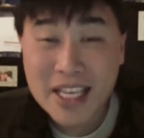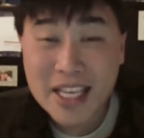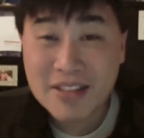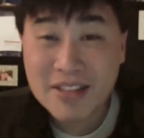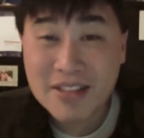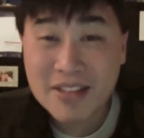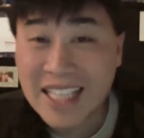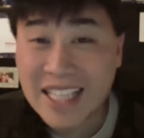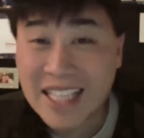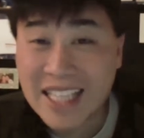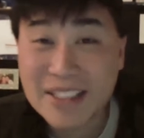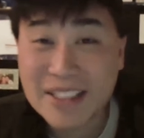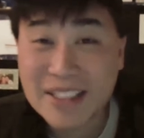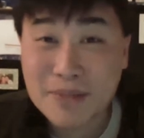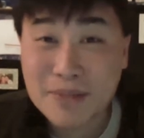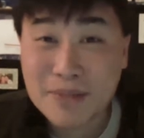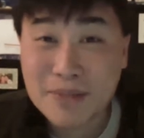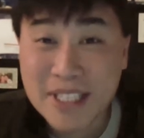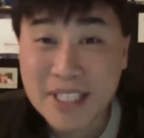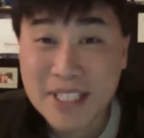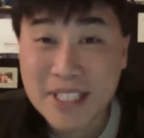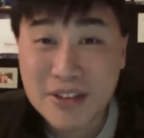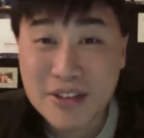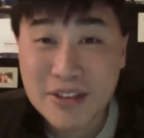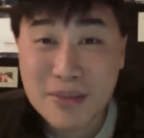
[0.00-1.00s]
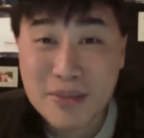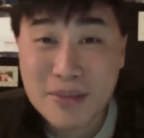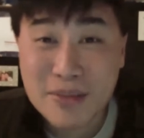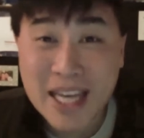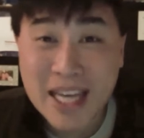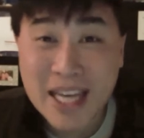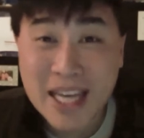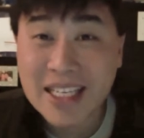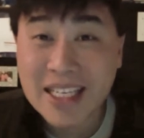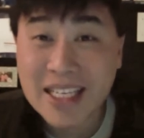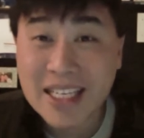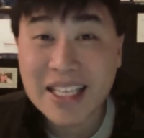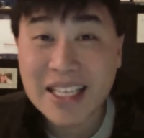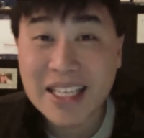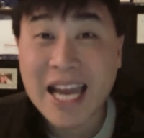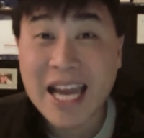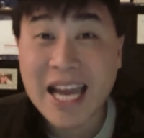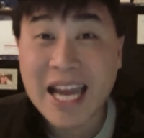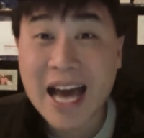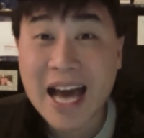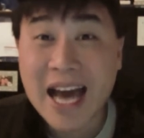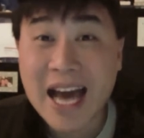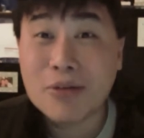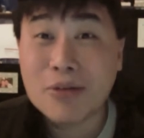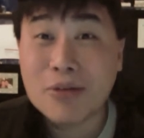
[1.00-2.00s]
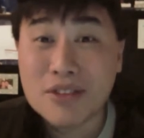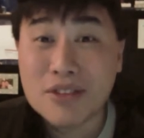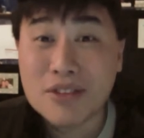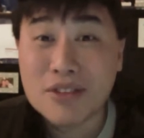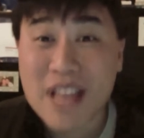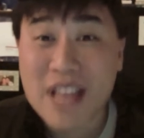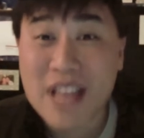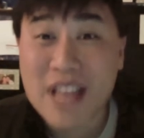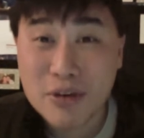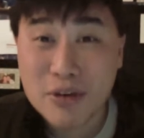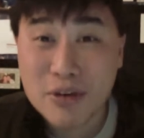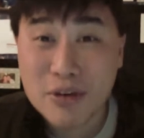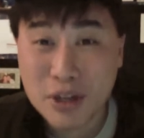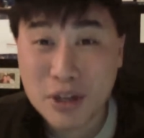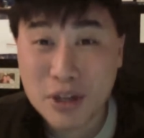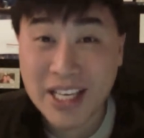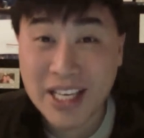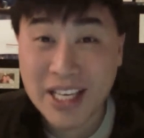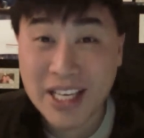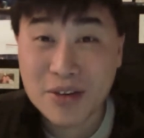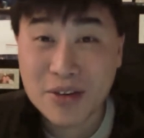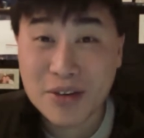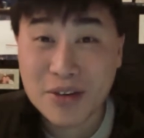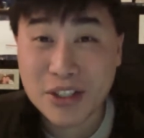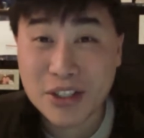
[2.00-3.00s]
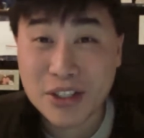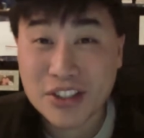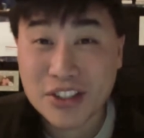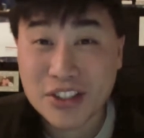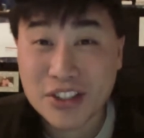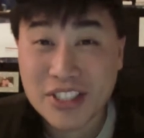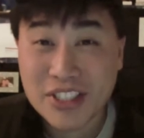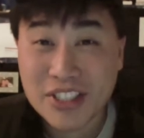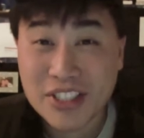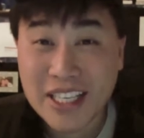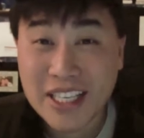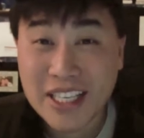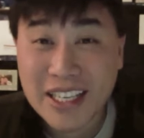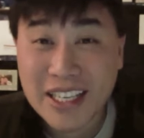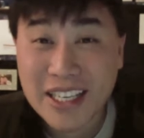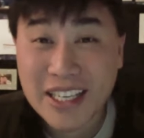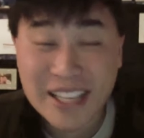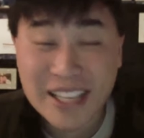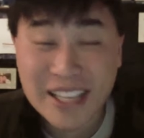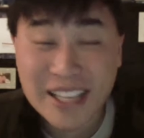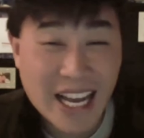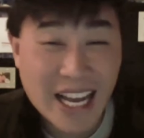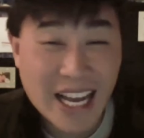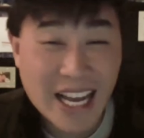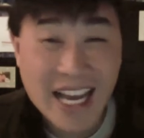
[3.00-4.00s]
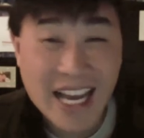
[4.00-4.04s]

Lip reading: You know, that's the piece of humanity that I will never relinquish, right?